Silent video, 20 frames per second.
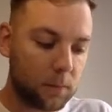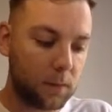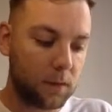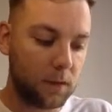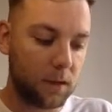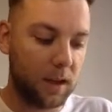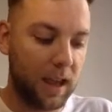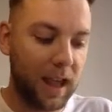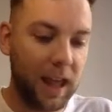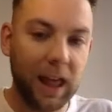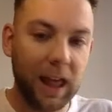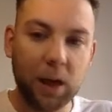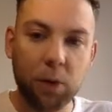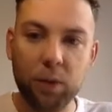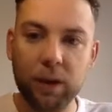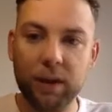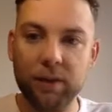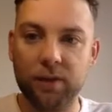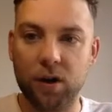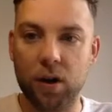Here
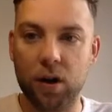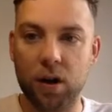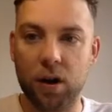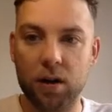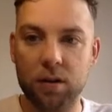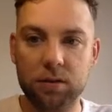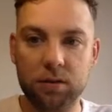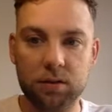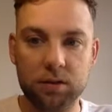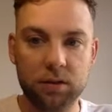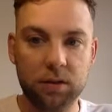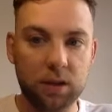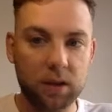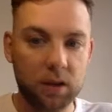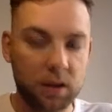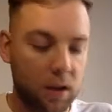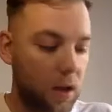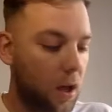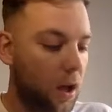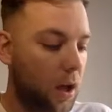we've got,
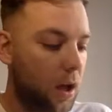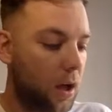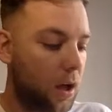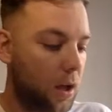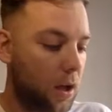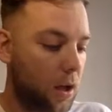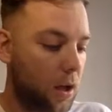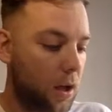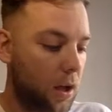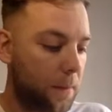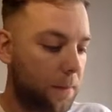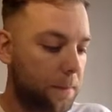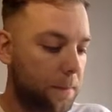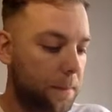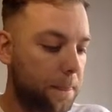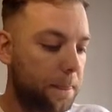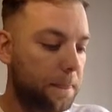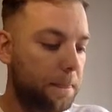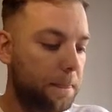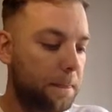
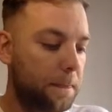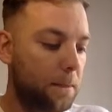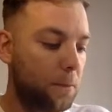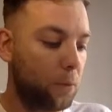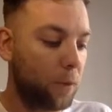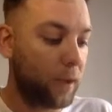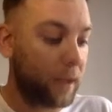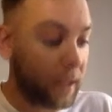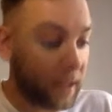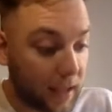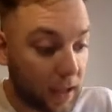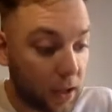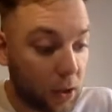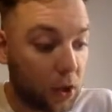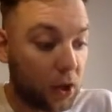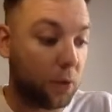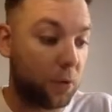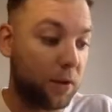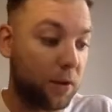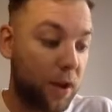we're
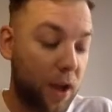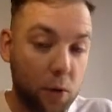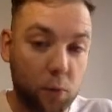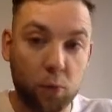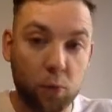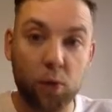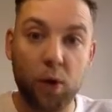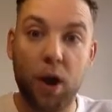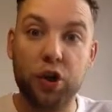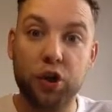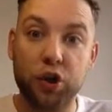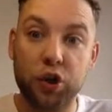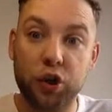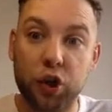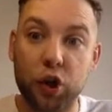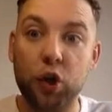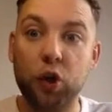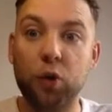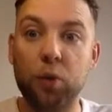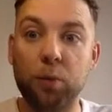going to
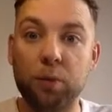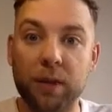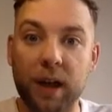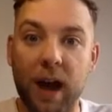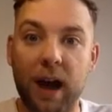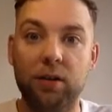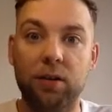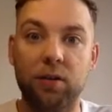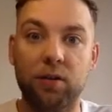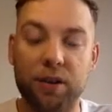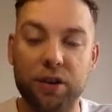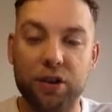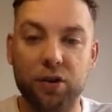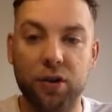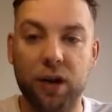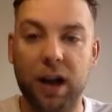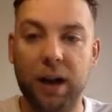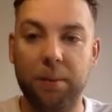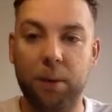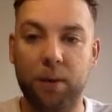assume that our
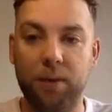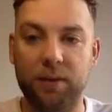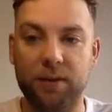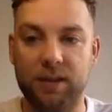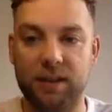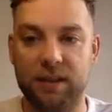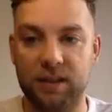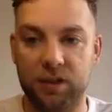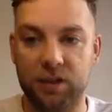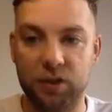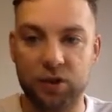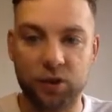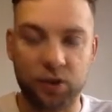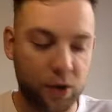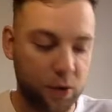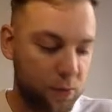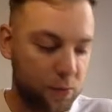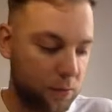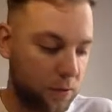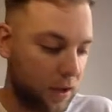original hypothesis is
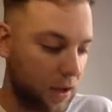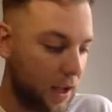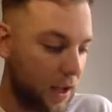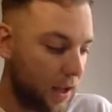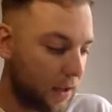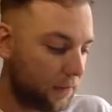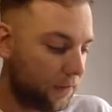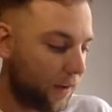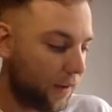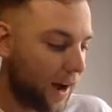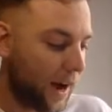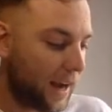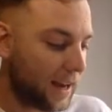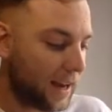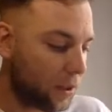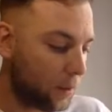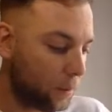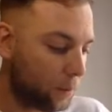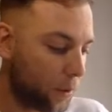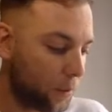true, find
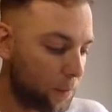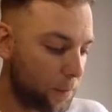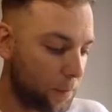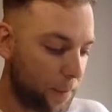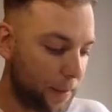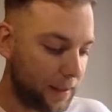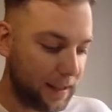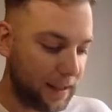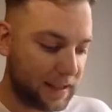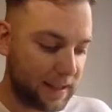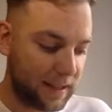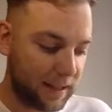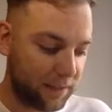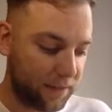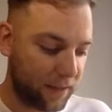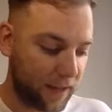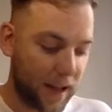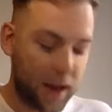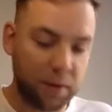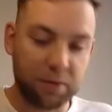out the probability
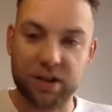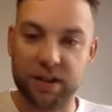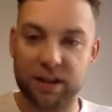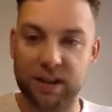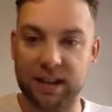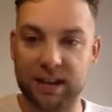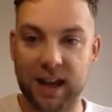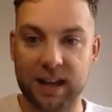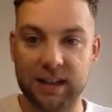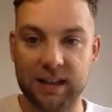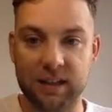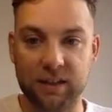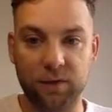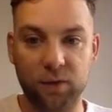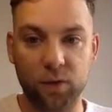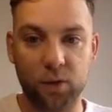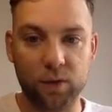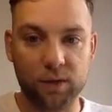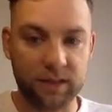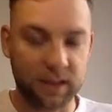for that, which in this case is
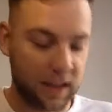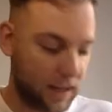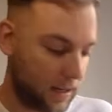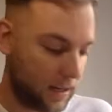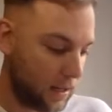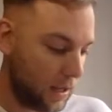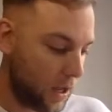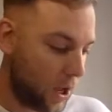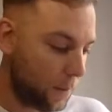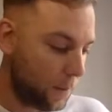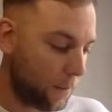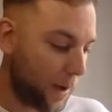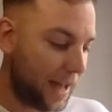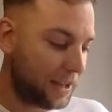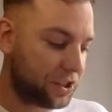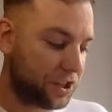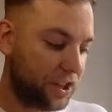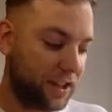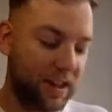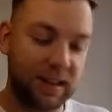14. But
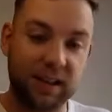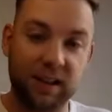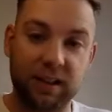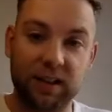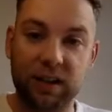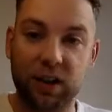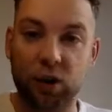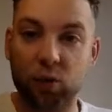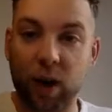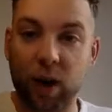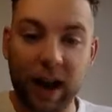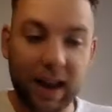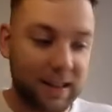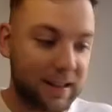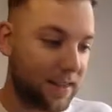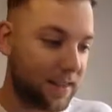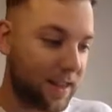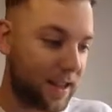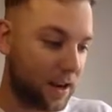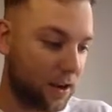actually this is
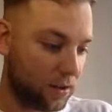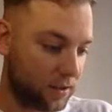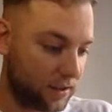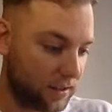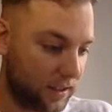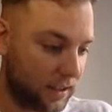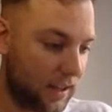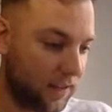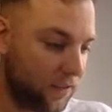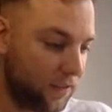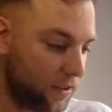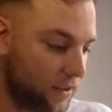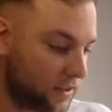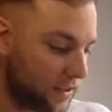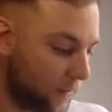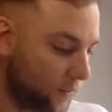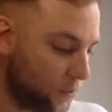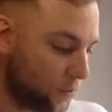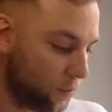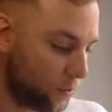greater than our
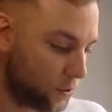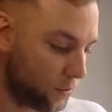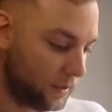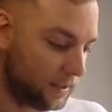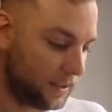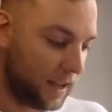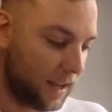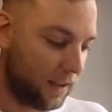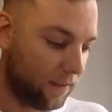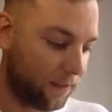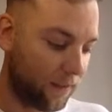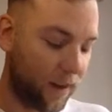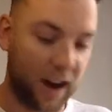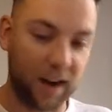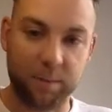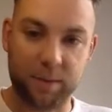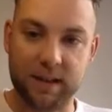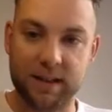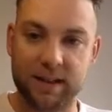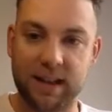significance level, which we set at
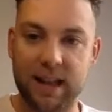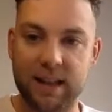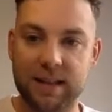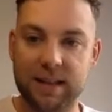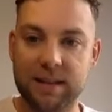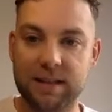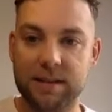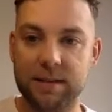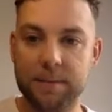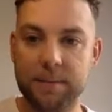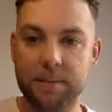5%,